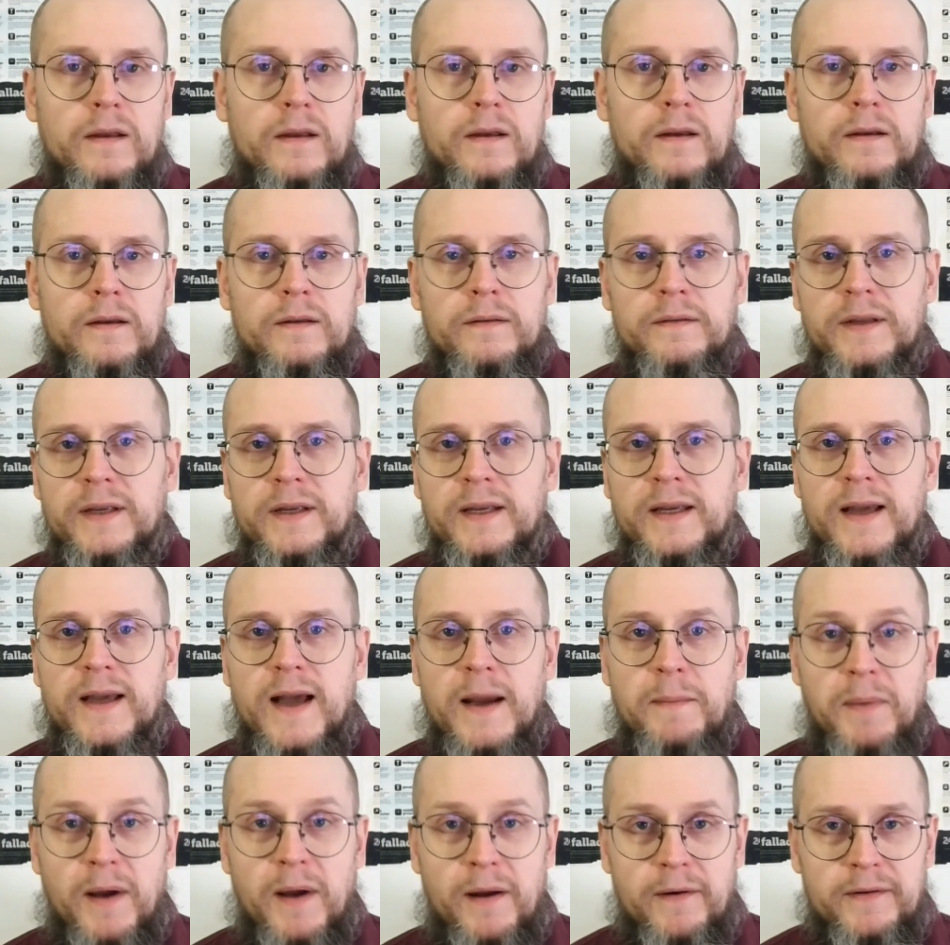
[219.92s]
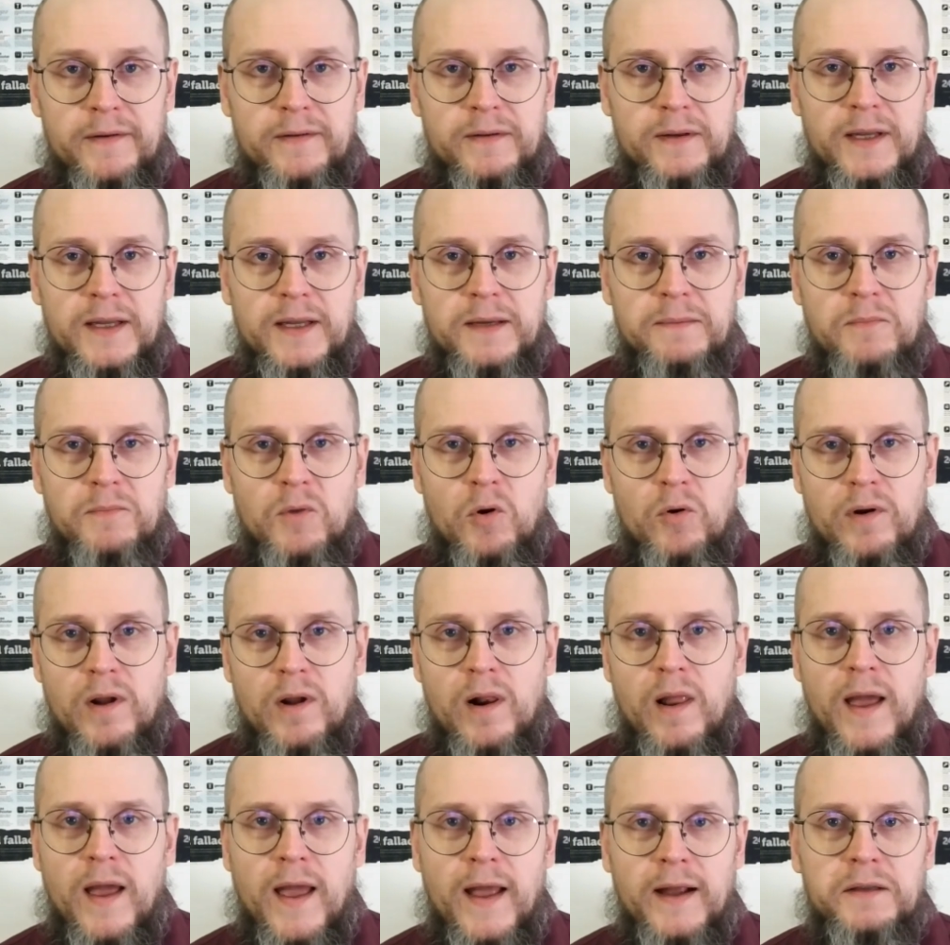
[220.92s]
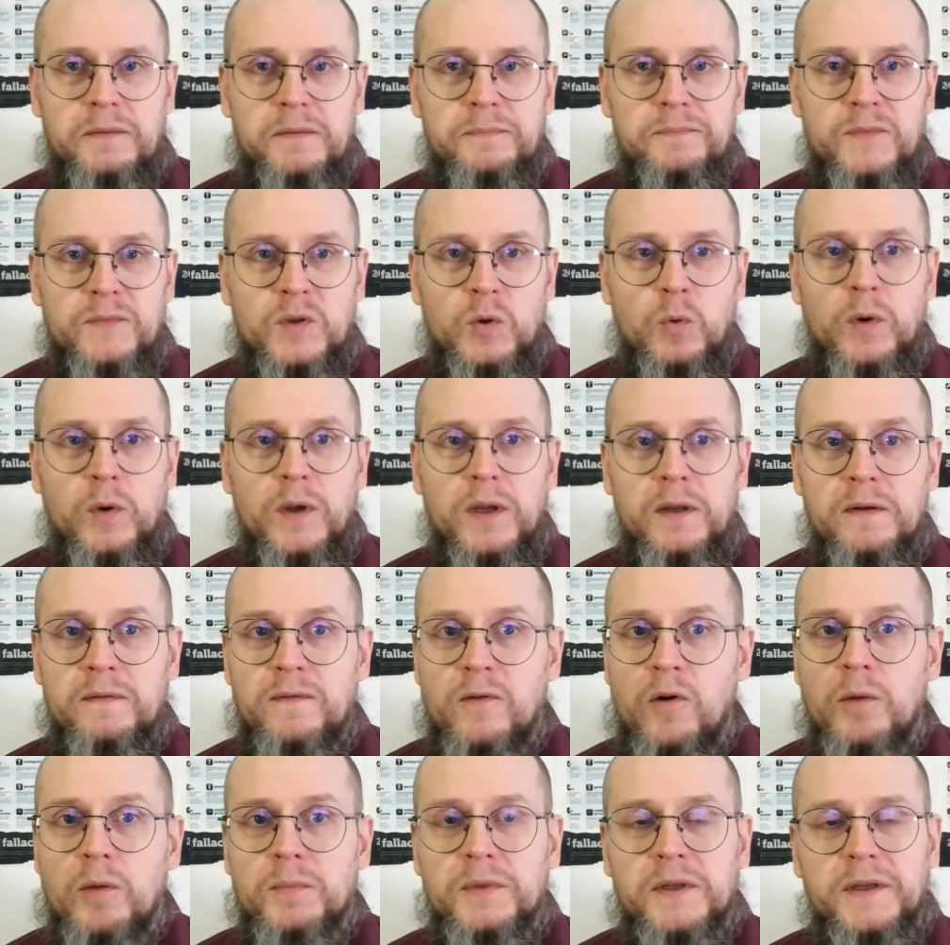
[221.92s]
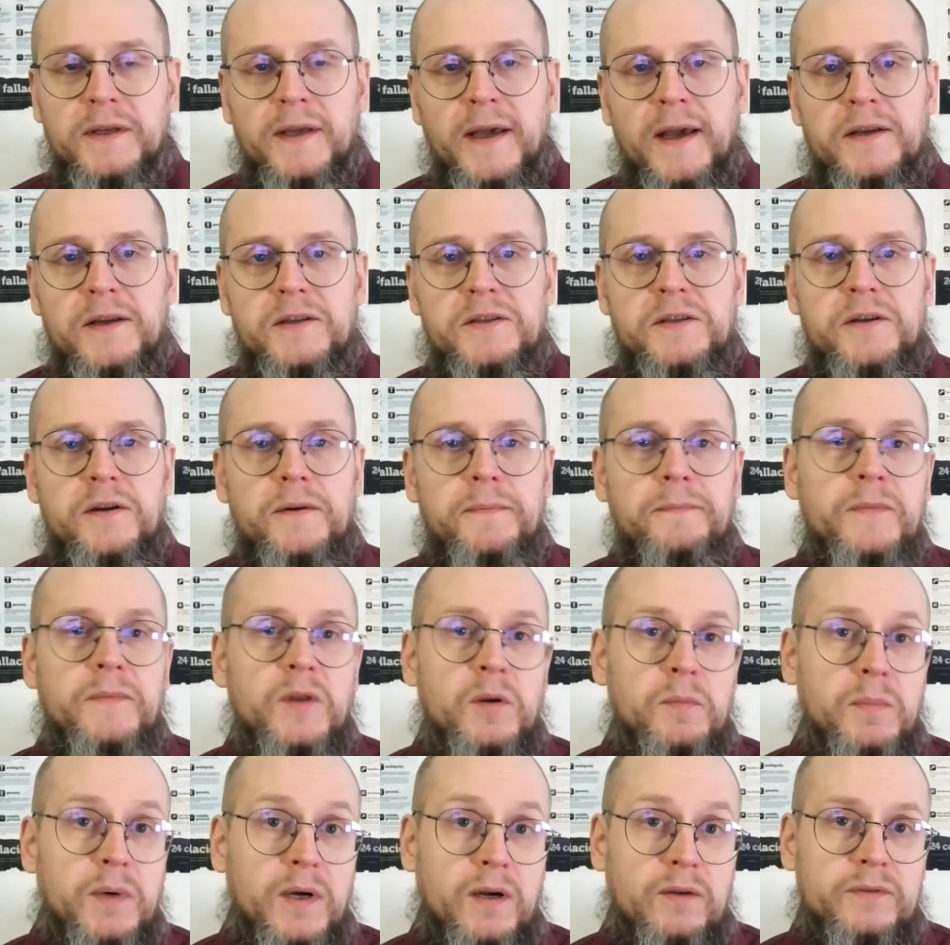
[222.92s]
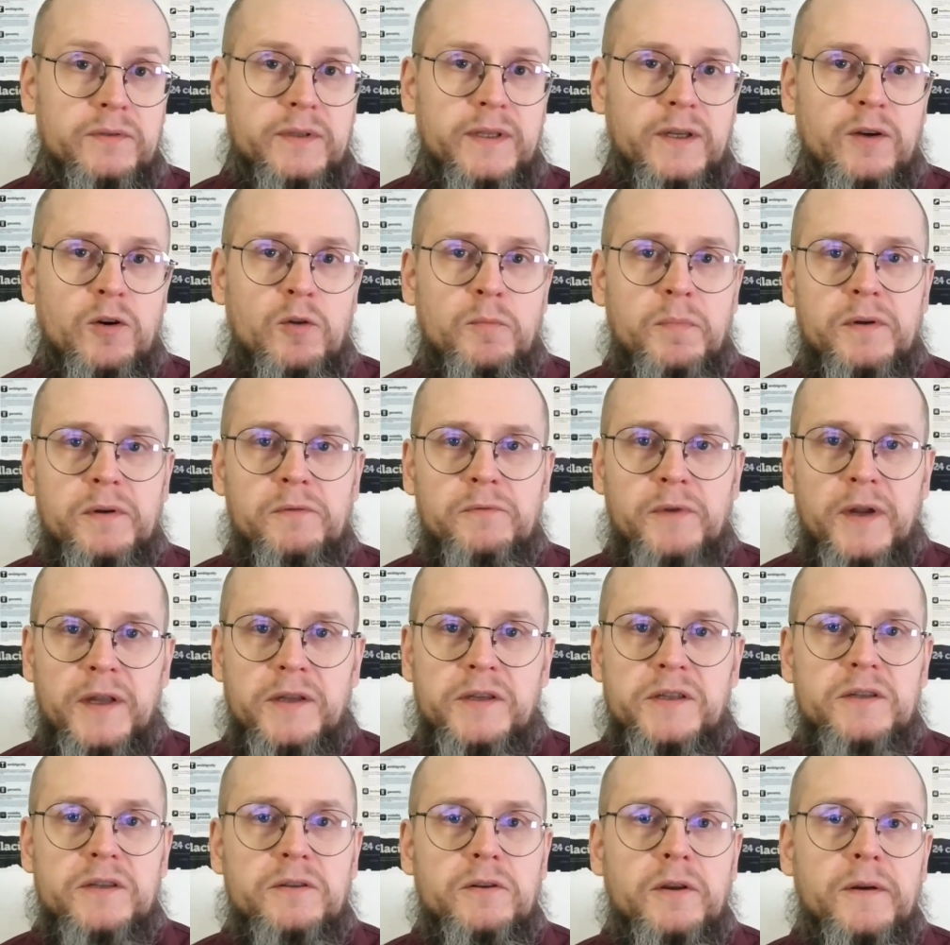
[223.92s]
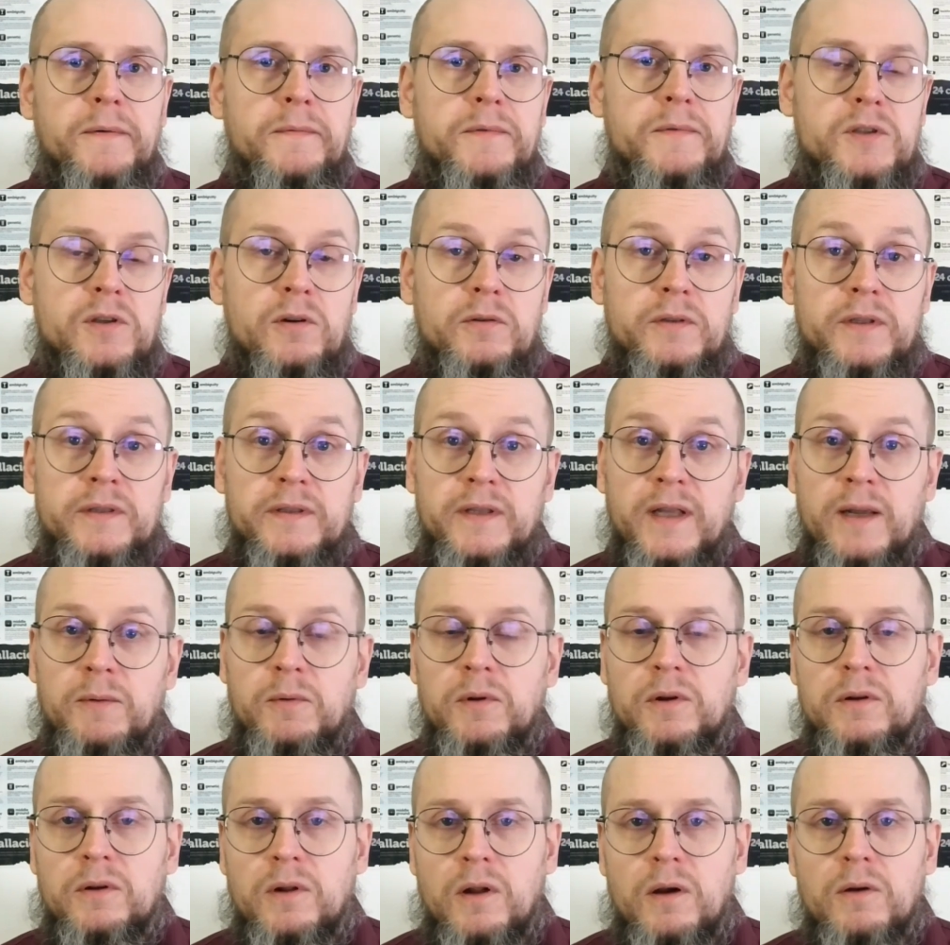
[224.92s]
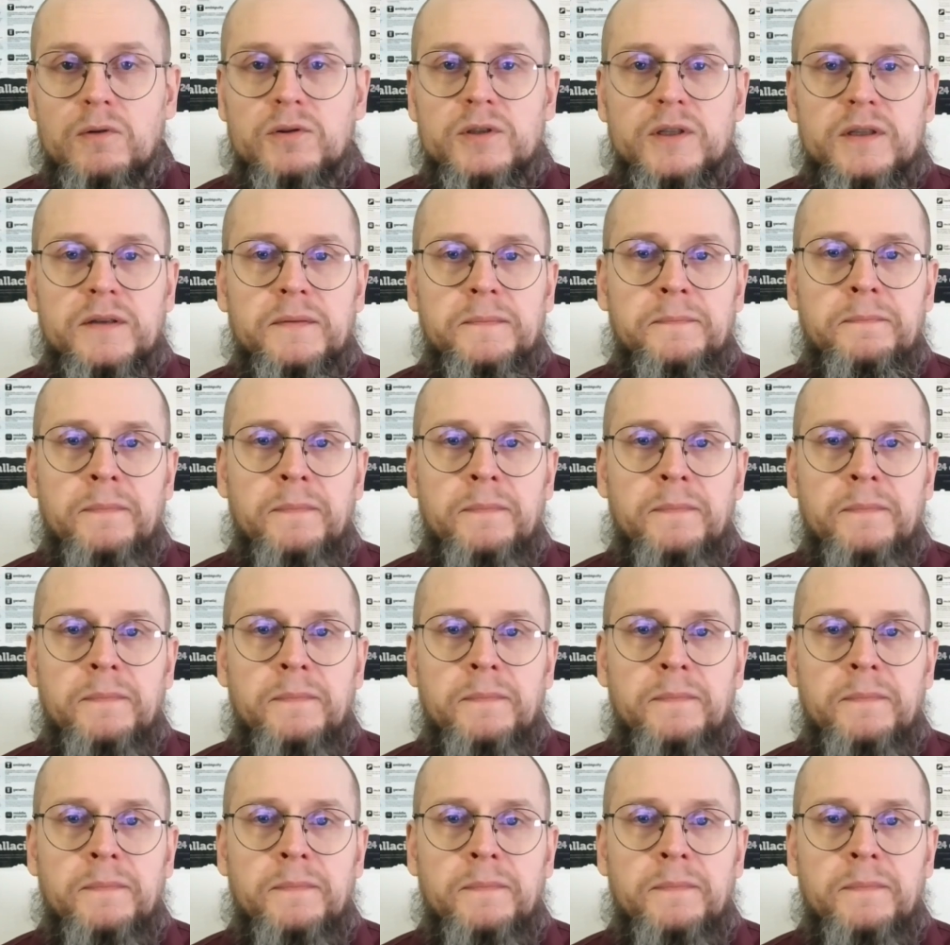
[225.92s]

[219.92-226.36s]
The apparently moral act to inform the cashier about the open register so that they will close it